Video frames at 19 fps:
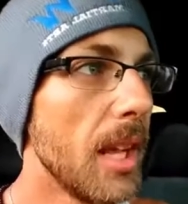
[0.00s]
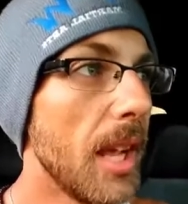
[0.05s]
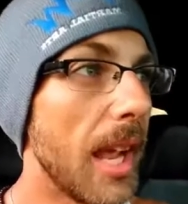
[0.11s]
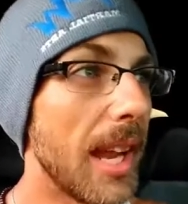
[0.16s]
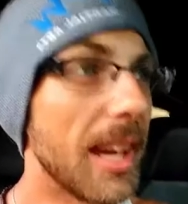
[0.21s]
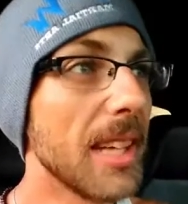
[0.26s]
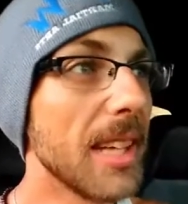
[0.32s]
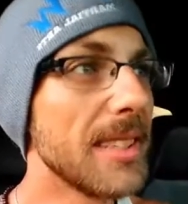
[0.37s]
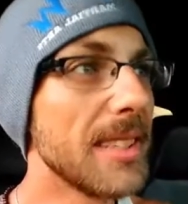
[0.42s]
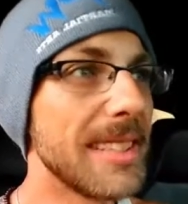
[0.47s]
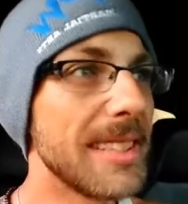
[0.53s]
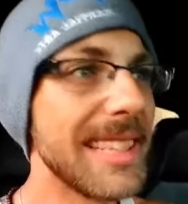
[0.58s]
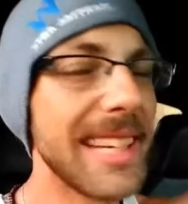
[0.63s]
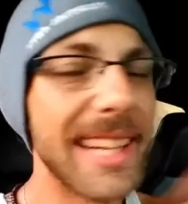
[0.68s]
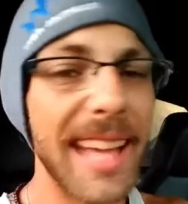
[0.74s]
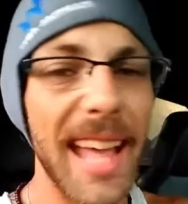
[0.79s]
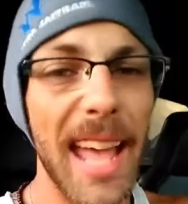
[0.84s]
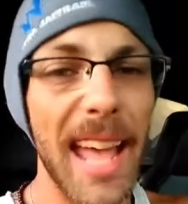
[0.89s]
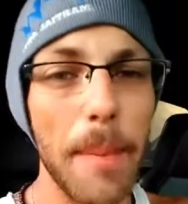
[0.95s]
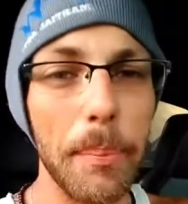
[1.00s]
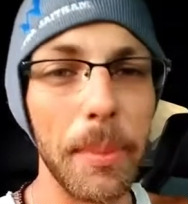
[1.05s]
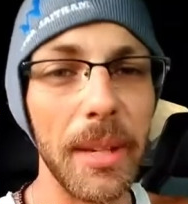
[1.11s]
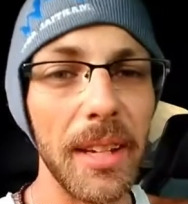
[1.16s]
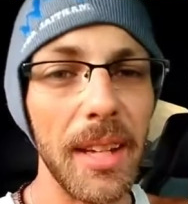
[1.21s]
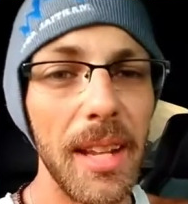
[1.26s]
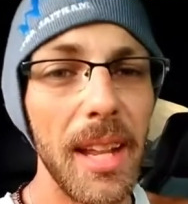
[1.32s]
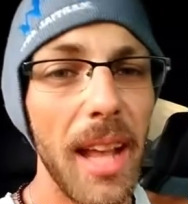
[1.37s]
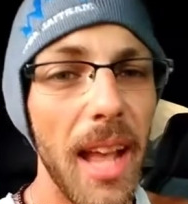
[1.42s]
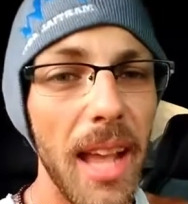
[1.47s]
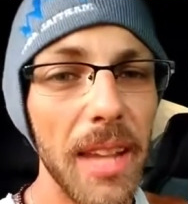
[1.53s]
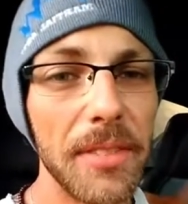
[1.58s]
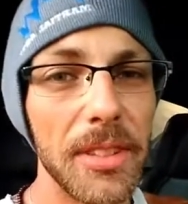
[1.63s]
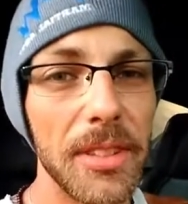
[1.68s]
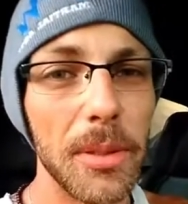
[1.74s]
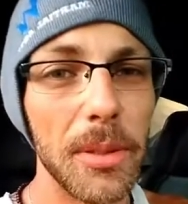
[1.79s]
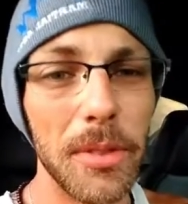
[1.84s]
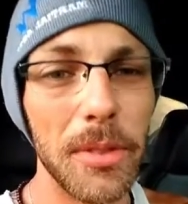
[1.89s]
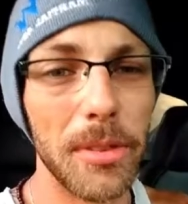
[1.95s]
And I see it happen. I have
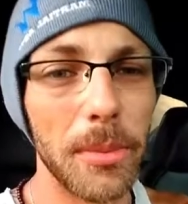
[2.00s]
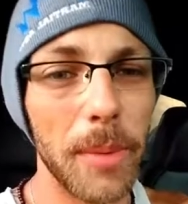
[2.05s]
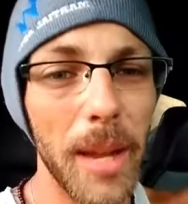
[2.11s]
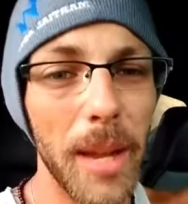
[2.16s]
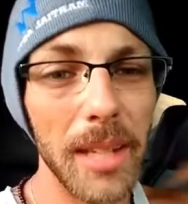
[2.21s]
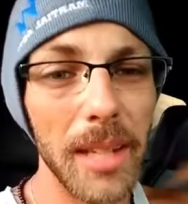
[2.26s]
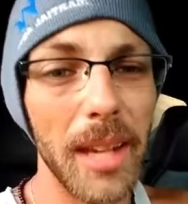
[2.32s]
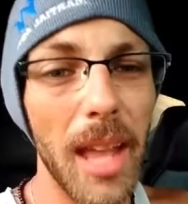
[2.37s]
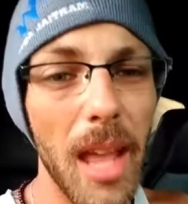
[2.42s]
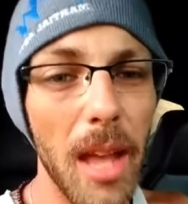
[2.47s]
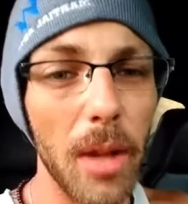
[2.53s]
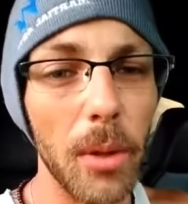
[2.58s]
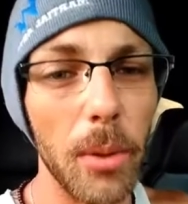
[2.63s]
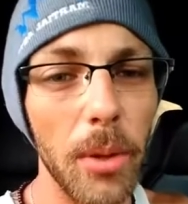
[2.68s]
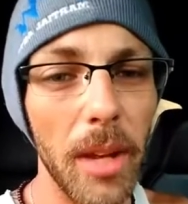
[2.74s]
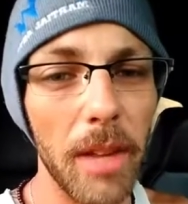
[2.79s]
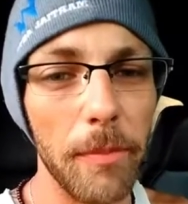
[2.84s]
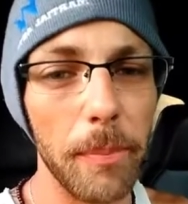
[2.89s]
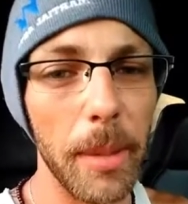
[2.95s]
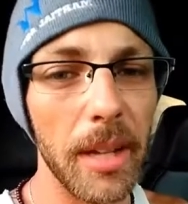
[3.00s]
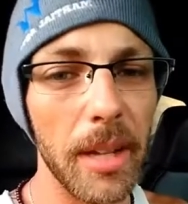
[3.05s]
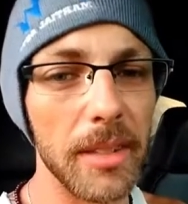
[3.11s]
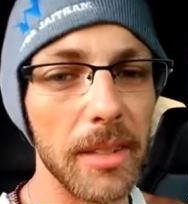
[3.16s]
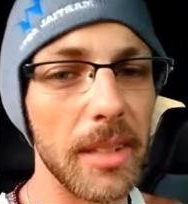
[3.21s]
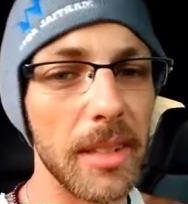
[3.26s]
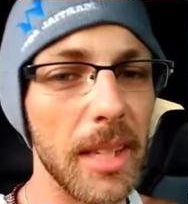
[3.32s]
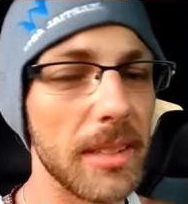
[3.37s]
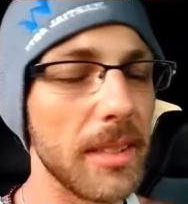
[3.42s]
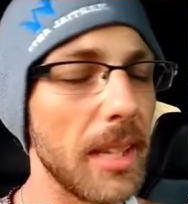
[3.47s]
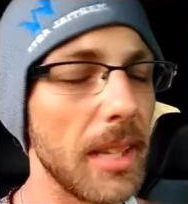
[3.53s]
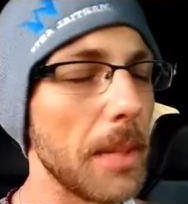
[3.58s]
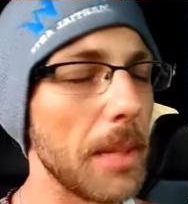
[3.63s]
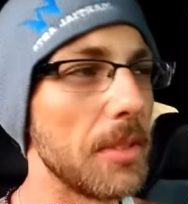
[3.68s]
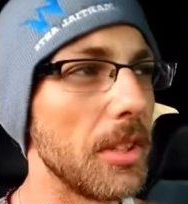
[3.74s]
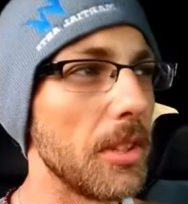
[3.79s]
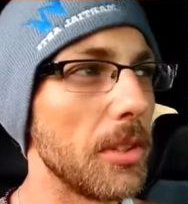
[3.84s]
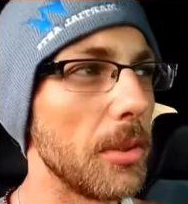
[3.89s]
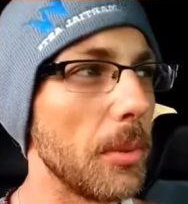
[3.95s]
students right now who have parents in that same
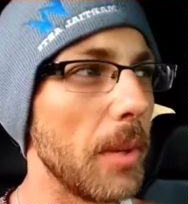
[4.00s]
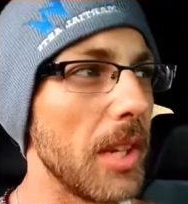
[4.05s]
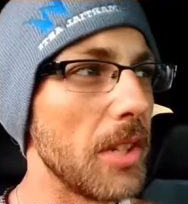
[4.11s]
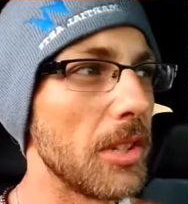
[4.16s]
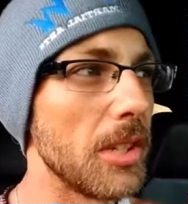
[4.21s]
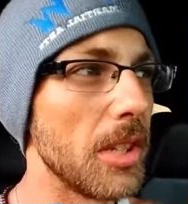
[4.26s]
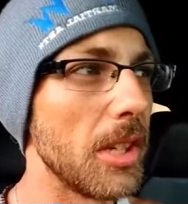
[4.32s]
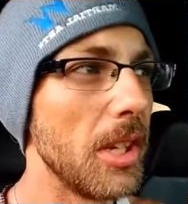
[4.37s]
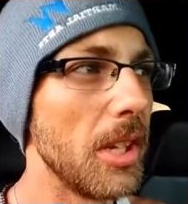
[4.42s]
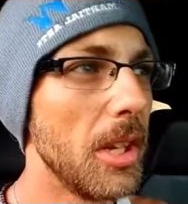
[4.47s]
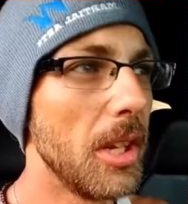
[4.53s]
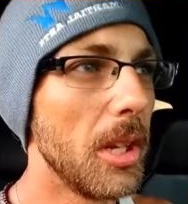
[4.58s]
situation